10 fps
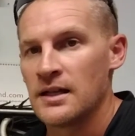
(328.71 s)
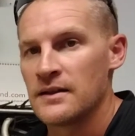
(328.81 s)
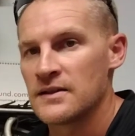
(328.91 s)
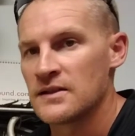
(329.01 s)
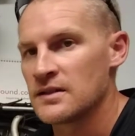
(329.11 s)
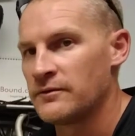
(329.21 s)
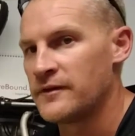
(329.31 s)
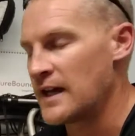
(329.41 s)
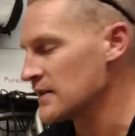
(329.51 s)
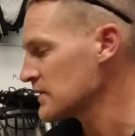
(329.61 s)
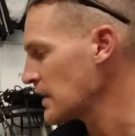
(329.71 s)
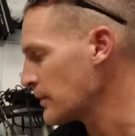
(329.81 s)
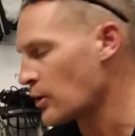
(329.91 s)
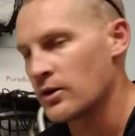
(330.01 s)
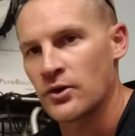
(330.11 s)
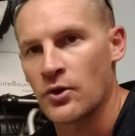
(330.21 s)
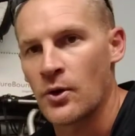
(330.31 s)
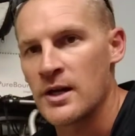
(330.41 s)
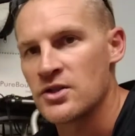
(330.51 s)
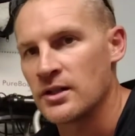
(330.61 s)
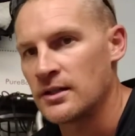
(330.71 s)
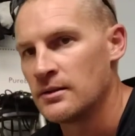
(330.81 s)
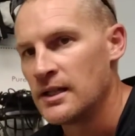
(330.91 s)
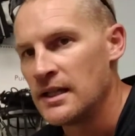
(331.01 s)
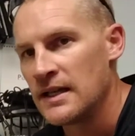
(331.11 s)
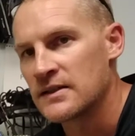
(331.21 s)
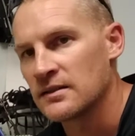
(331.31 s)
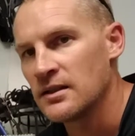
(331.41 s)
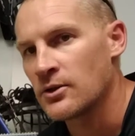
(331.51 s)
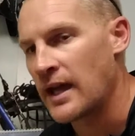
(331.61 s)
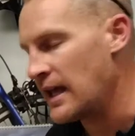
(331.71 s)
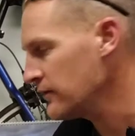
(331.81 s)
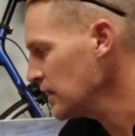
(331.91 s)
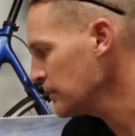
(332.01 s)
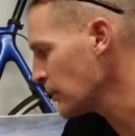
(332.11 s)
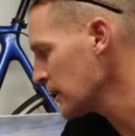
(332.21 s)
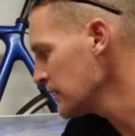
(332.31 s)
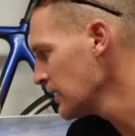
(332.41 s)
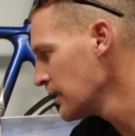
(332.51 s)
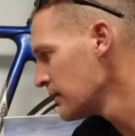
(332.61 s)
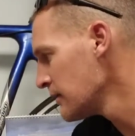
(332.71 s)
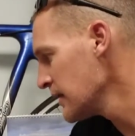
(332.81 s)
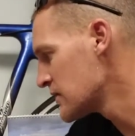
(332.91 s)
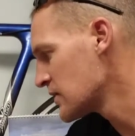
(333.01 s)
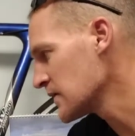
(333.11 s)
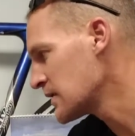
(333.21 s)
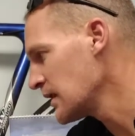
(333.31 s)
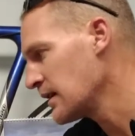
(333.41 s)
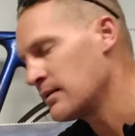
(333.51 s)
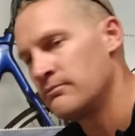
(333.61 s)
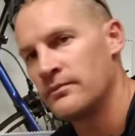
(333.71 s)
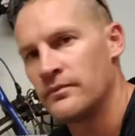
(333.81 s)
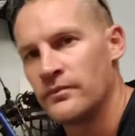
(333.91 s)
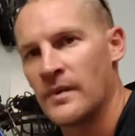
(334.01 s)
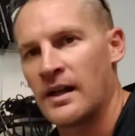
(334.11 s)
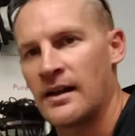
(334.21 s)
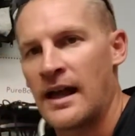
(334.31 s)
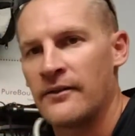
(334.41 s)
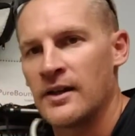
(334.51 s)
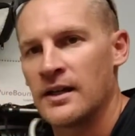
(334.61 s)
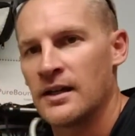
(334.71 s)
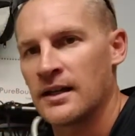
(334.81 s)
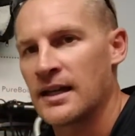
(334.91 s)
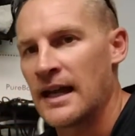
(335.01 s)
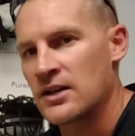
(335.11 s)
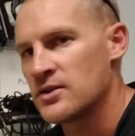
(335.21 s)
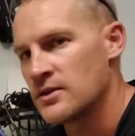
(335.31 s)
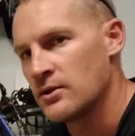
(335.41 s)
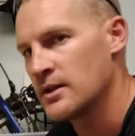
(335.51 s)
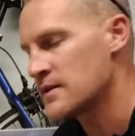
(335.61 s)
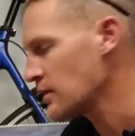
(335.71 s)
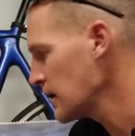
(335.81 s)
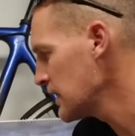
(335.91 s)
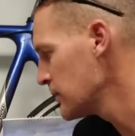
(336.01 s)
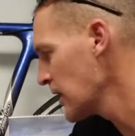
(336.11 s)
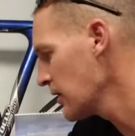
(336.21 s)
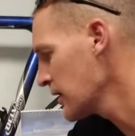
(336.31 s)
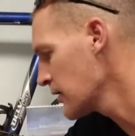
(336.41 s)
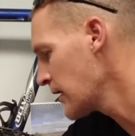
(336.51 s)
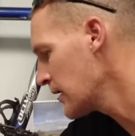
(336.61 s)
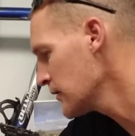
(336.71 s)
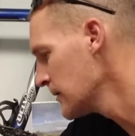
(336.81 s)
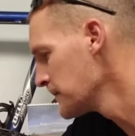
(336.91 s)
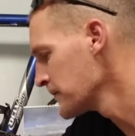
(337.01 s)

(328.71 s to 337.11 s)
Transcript: This is a vest that I bought in Croatia. It's a little heavy, but it's just I have a connection to it, so I keep carrying it around.